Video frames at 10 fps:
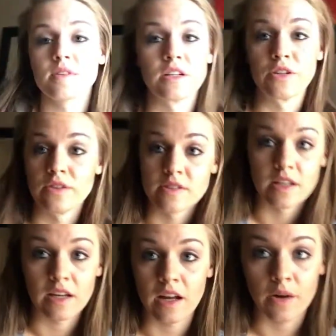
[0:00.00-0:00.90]
gonna do this
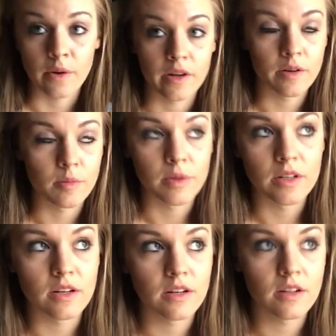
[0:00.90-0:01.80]
like an hour ago, but
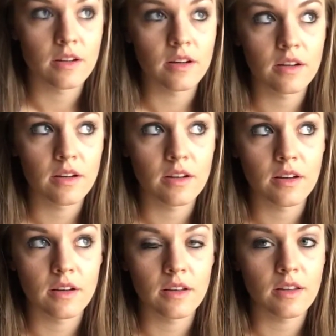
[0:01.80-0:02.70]

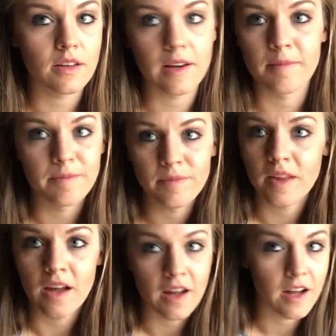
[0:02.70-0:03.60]
yeah,
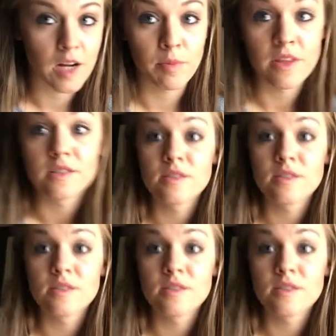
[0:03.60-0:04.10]
I got caught up in this.